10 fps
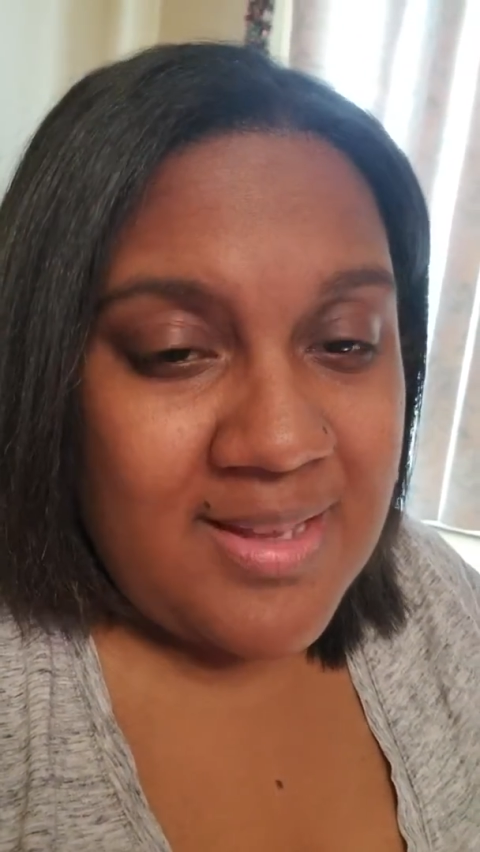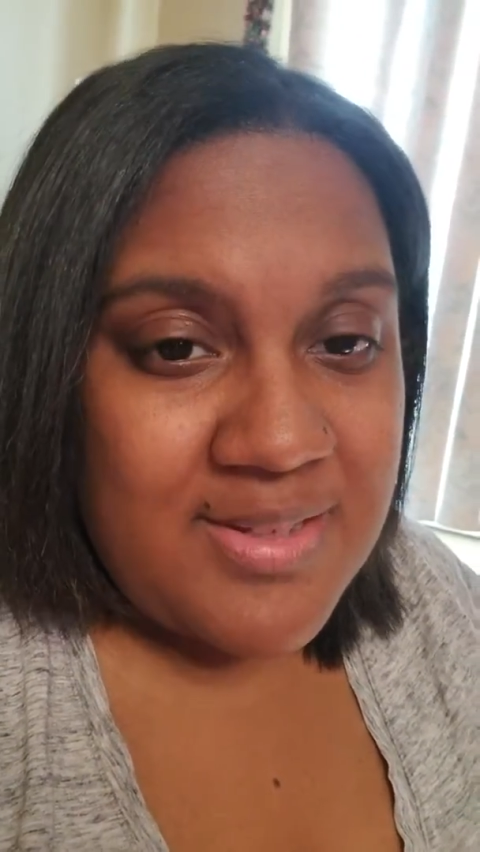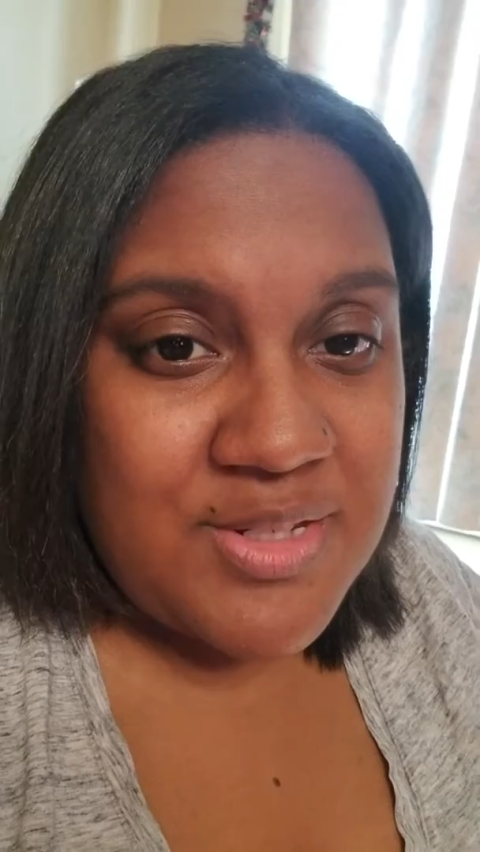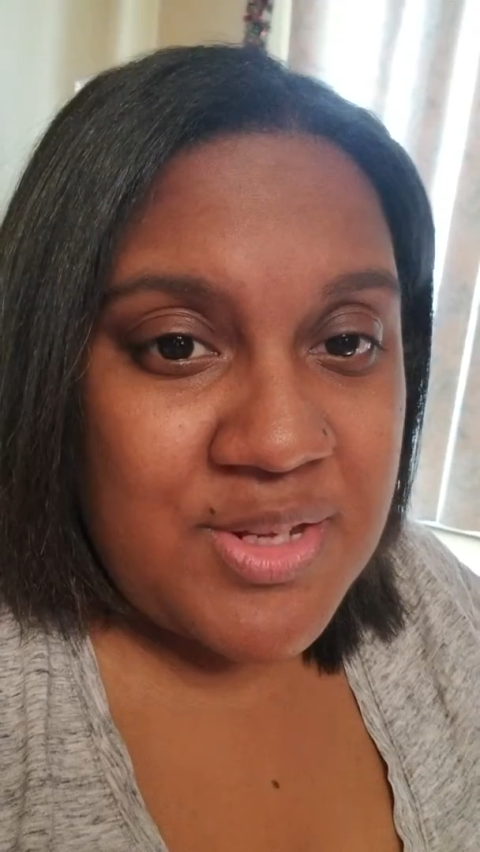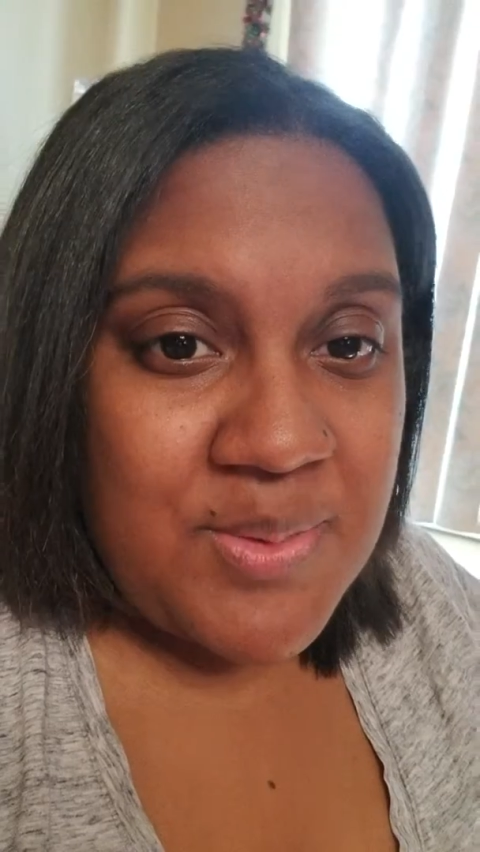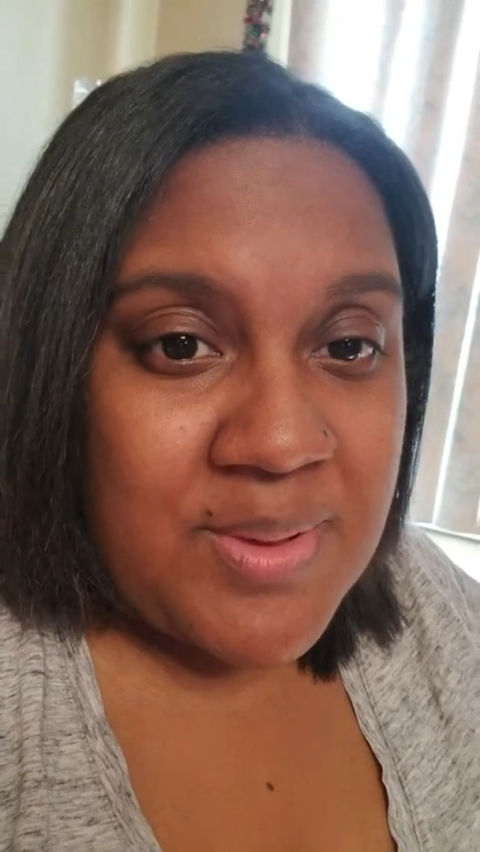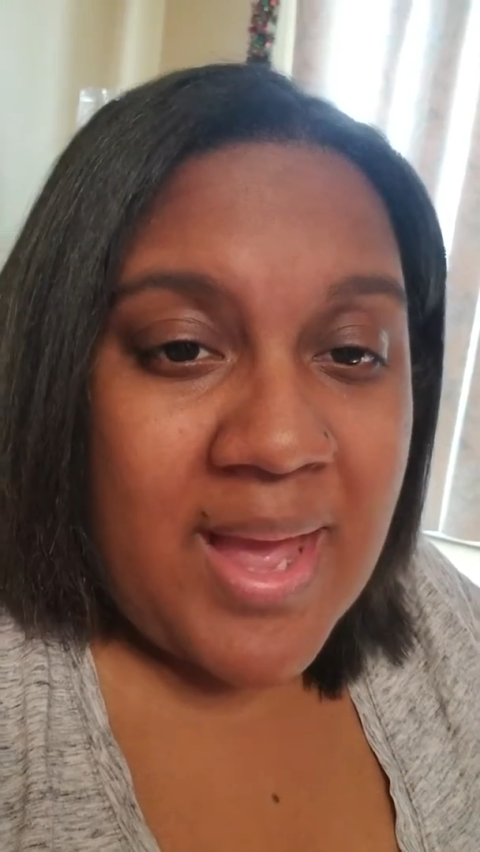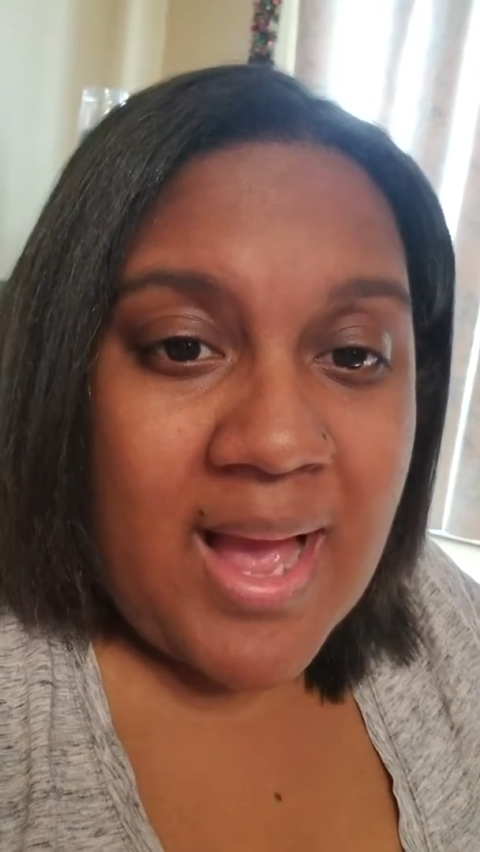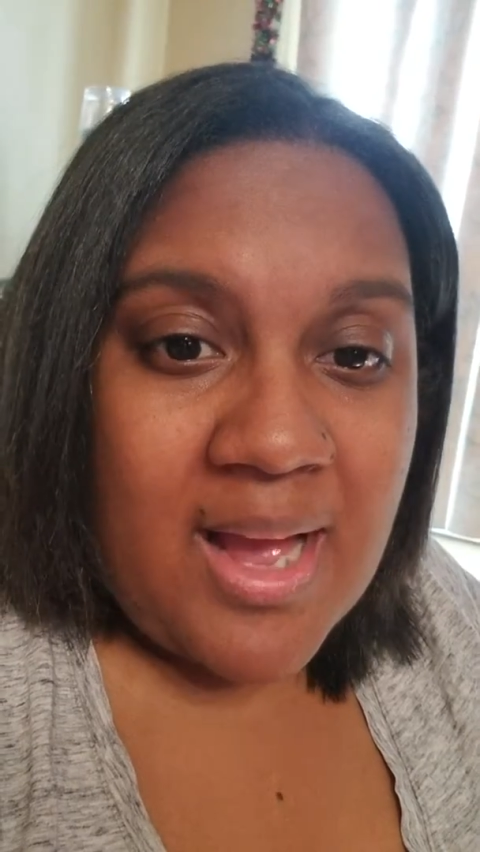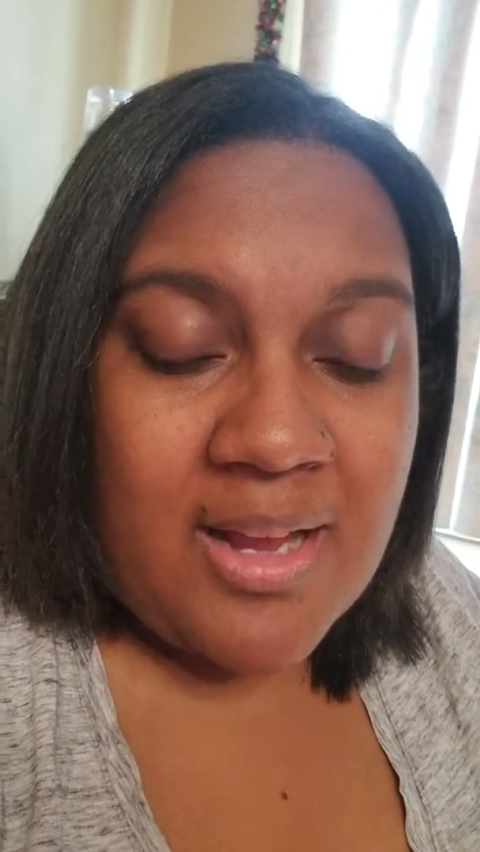So
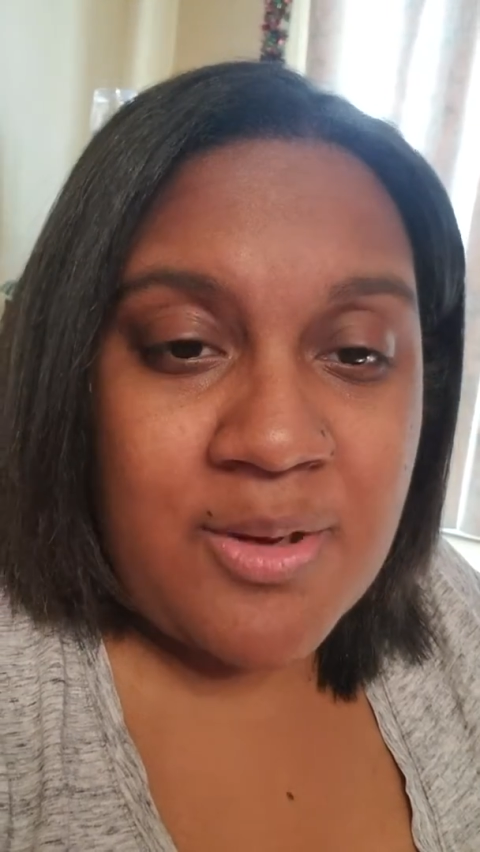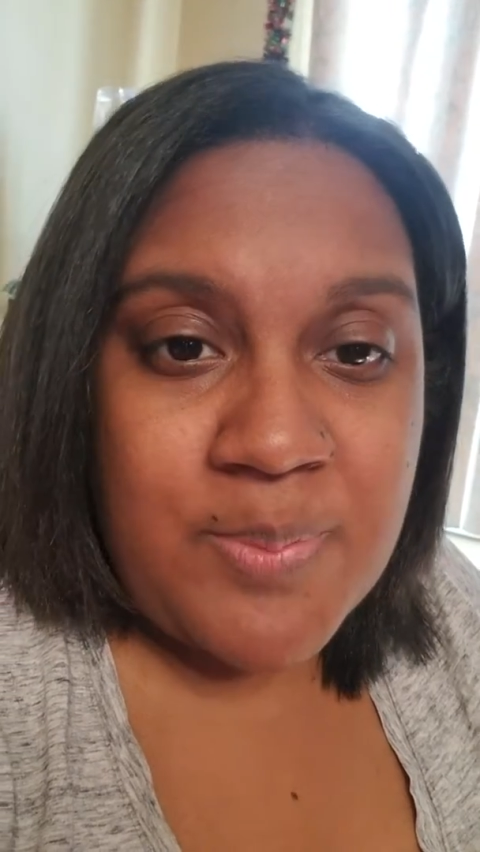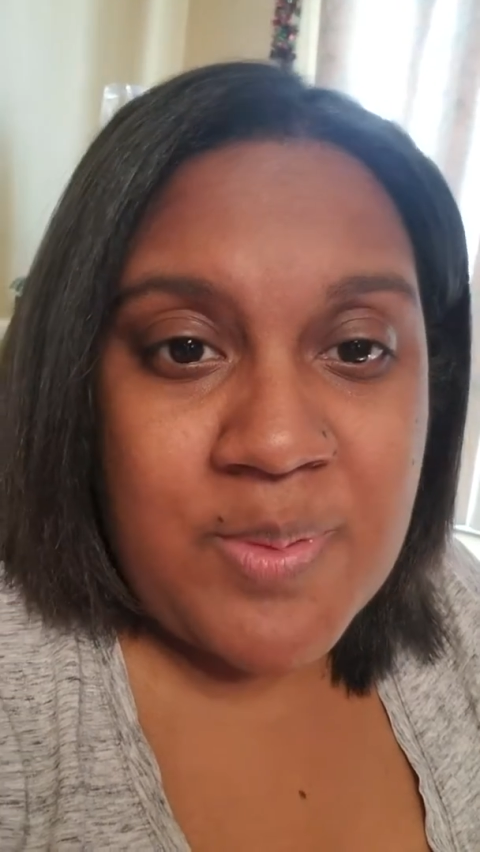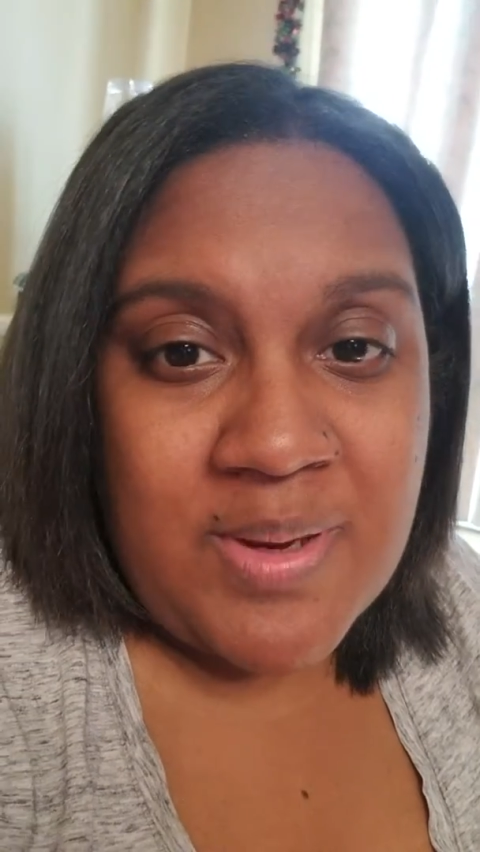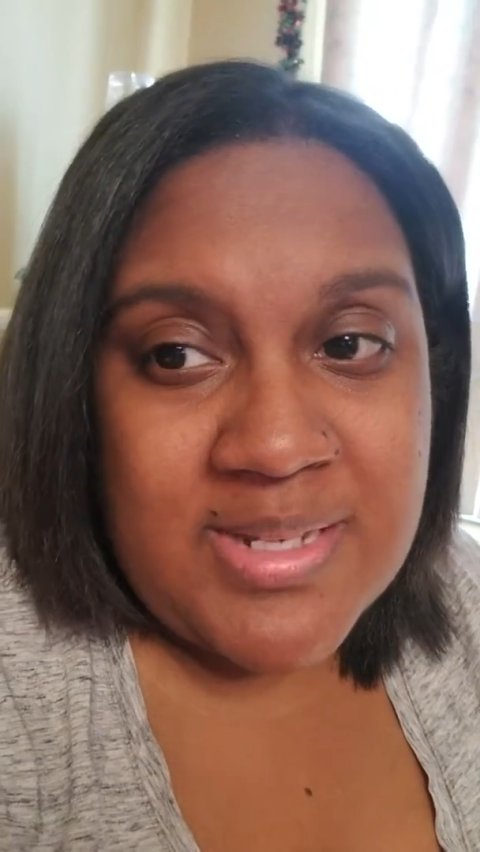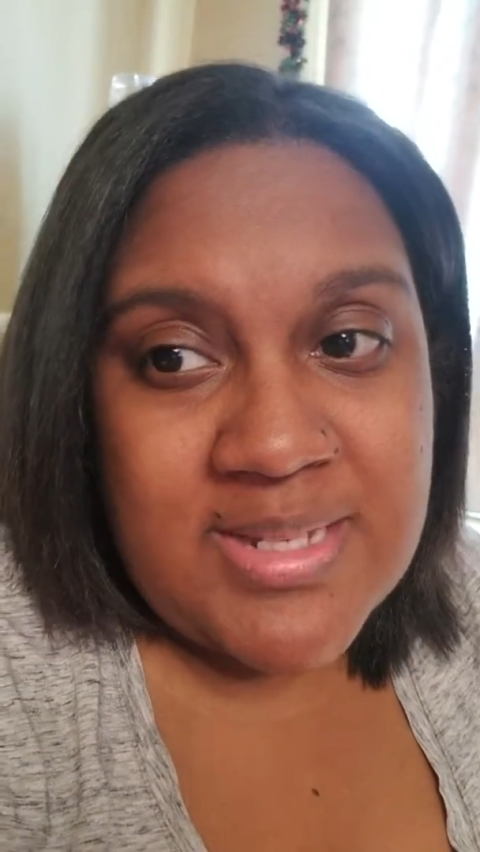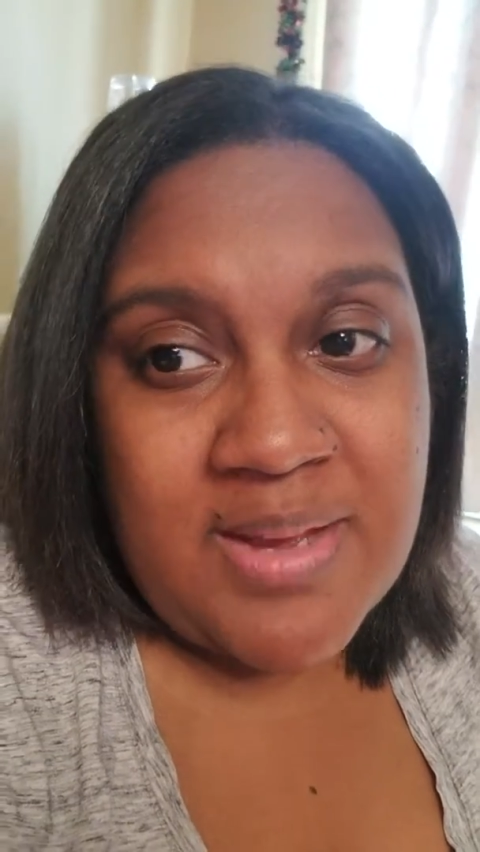yeah, I hope you guys